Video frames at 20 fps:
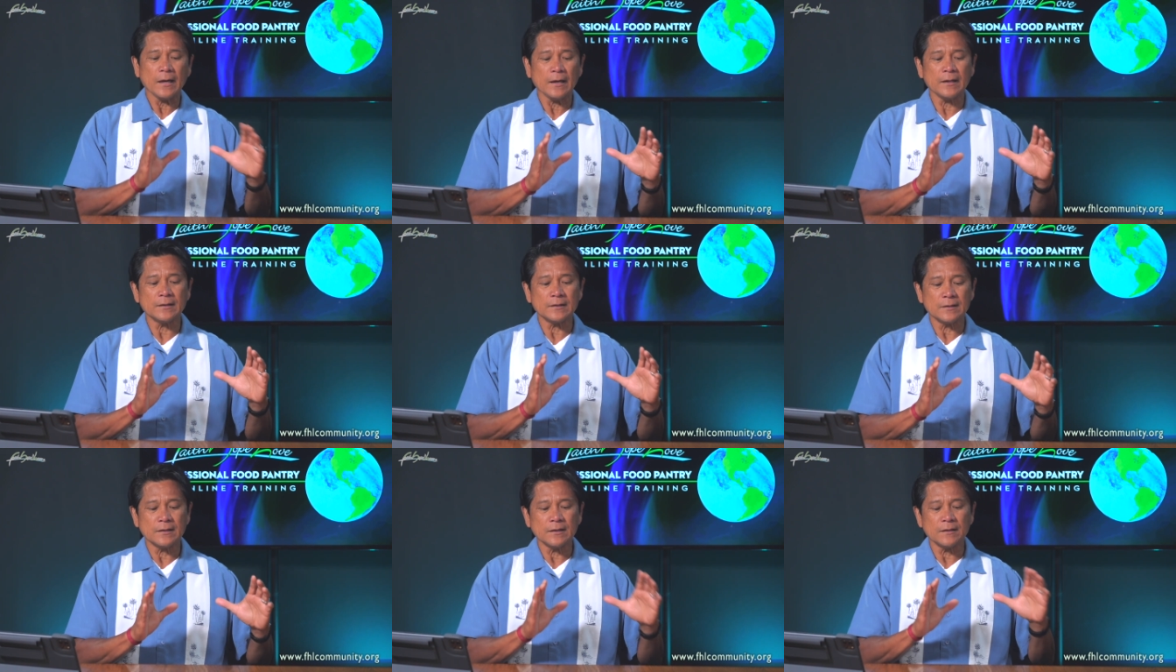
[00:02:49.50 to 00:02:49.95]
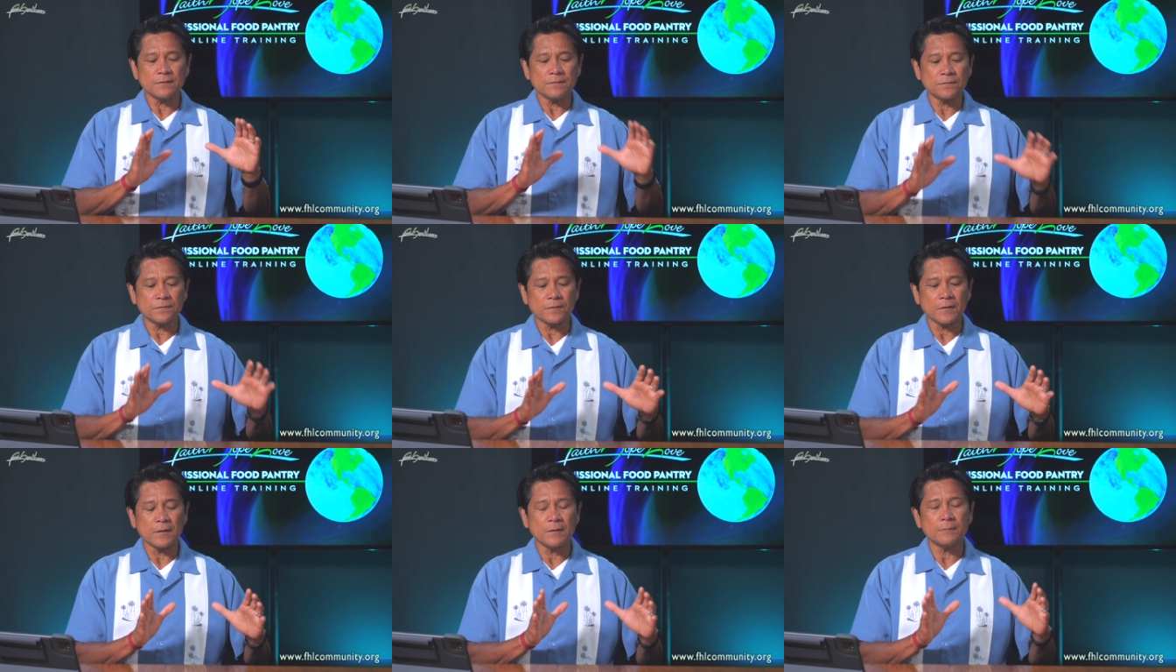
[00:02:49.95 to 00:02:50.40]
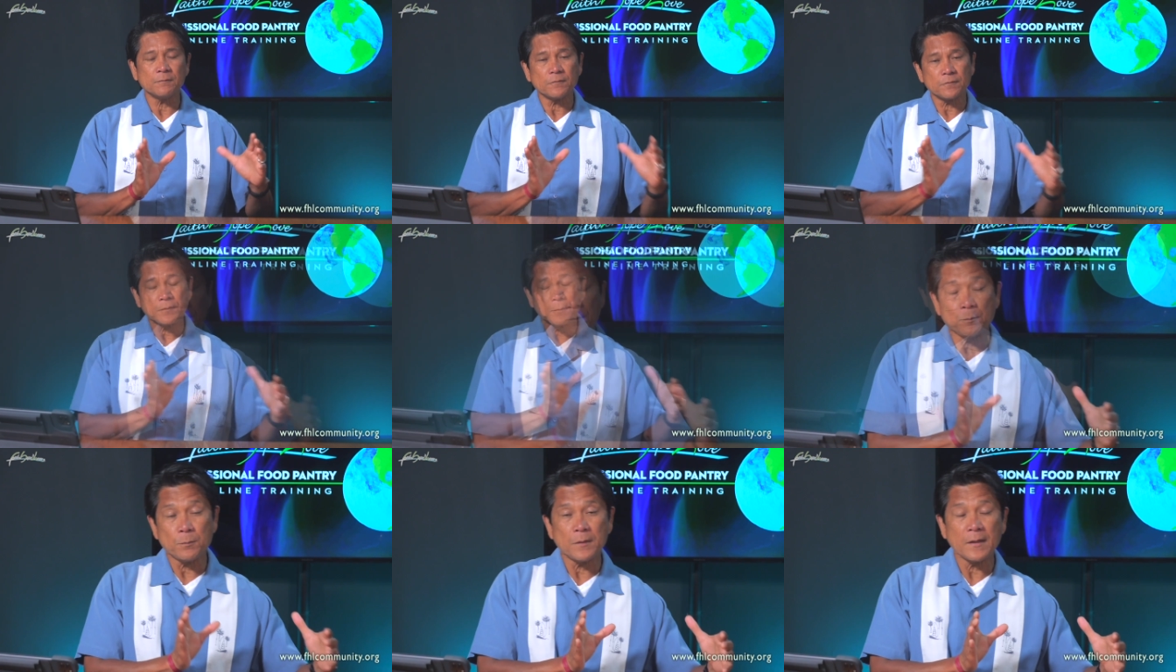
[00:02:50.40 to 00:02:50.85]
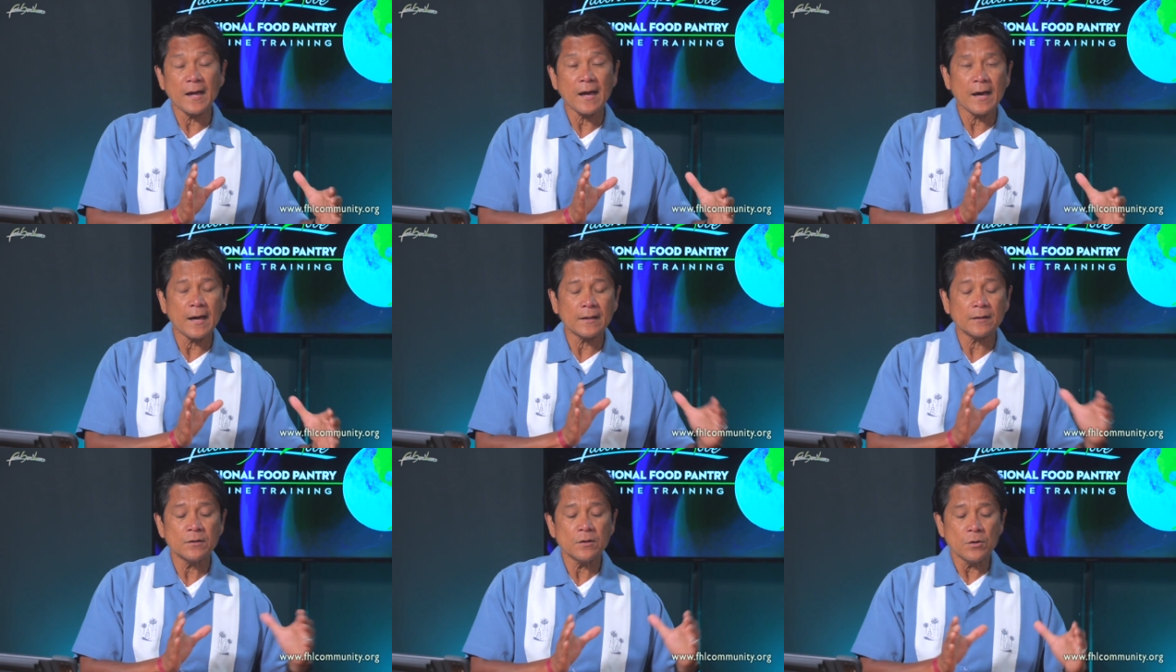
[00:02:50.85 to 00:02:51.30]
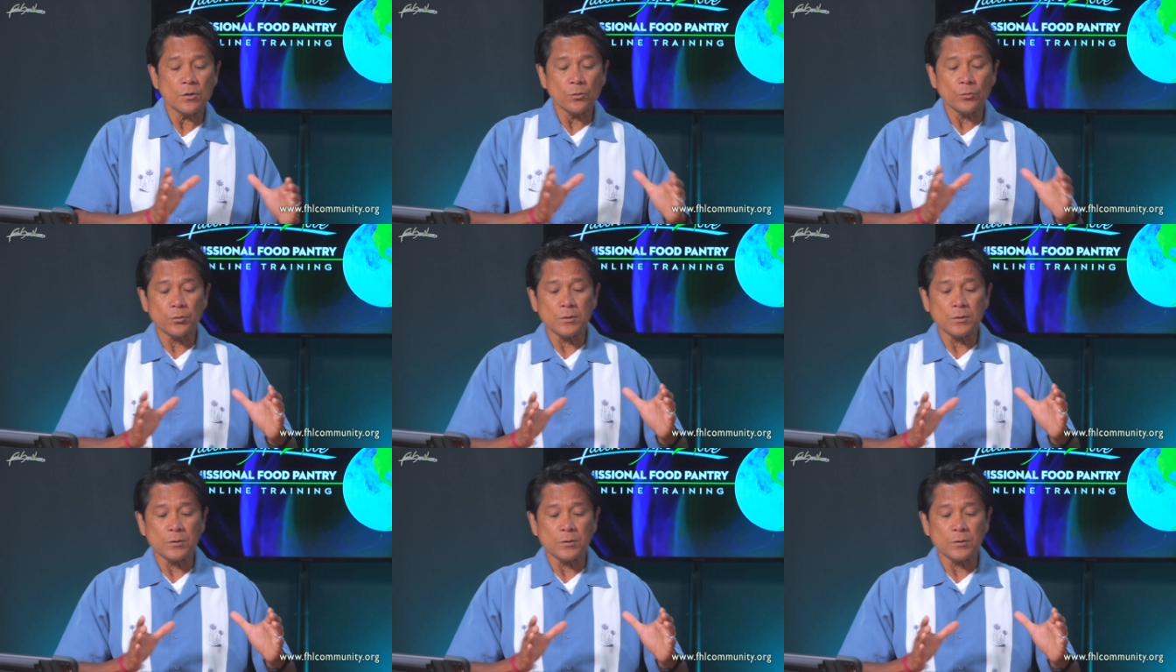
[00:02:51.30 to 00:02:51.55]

and then from that,